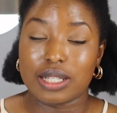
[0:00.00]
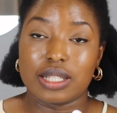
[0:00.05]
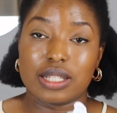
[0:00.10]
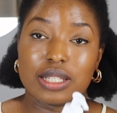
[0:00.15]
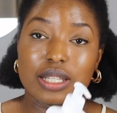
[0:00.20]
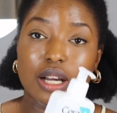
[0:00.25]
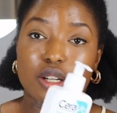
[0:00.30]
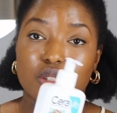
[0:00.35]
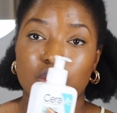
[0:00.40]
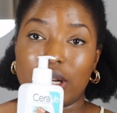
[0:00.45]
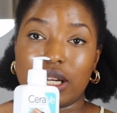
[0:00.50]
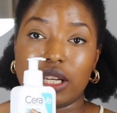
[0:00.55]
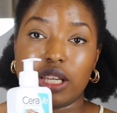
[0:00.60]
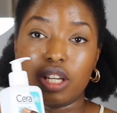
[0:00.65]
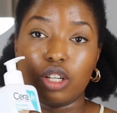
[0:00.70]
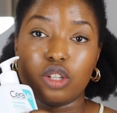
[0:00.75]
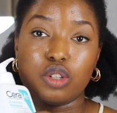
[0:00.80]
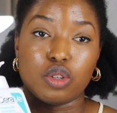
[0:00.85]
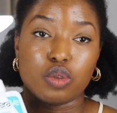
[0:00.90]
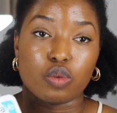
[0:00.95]
This is
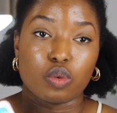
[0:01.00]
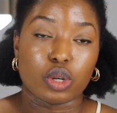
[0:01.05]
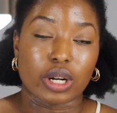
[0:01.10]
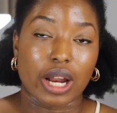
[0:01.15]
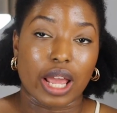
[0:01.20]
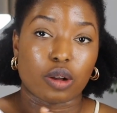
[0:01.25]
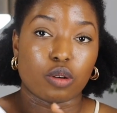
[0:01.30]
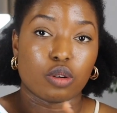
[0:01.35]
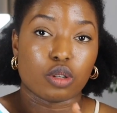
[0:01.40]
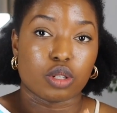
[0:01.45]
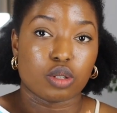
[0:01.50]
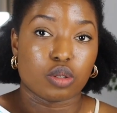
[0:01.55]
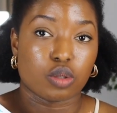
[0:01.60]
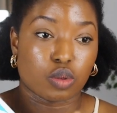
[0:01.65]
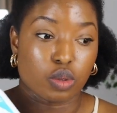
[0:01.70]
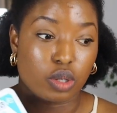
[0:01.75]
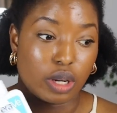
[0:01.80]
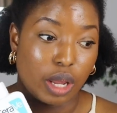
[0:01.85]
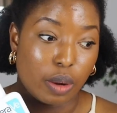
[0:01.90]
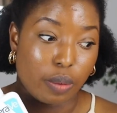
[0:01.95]
actually a new one I got
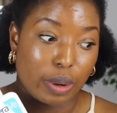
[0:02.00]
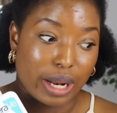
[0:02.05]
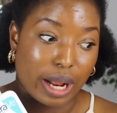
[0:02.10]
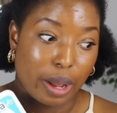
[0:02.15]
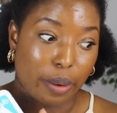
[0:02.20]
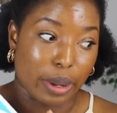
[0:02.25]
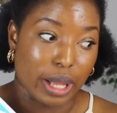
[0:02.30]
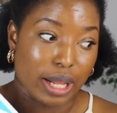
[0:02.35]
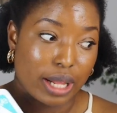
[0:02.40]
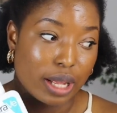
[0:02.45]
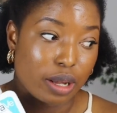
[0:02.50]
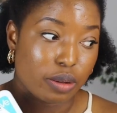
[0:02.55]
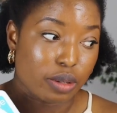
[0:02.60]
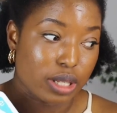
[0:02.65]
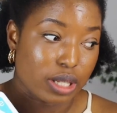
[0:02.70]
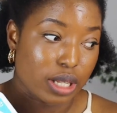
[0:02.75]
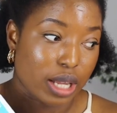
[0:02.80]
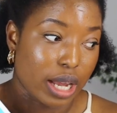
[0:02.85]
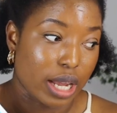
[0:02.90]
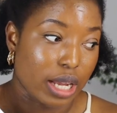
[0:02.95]
today when I went
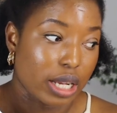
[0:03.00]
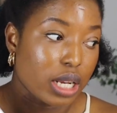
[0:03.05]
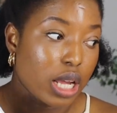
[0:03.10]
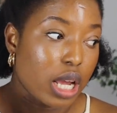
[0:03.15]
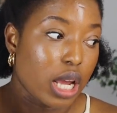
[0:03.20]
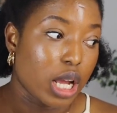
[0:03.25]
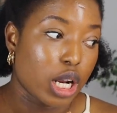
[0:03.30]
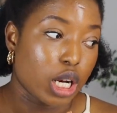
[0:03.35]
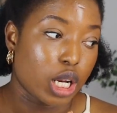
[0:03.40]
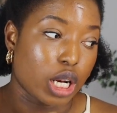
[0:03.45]
outside.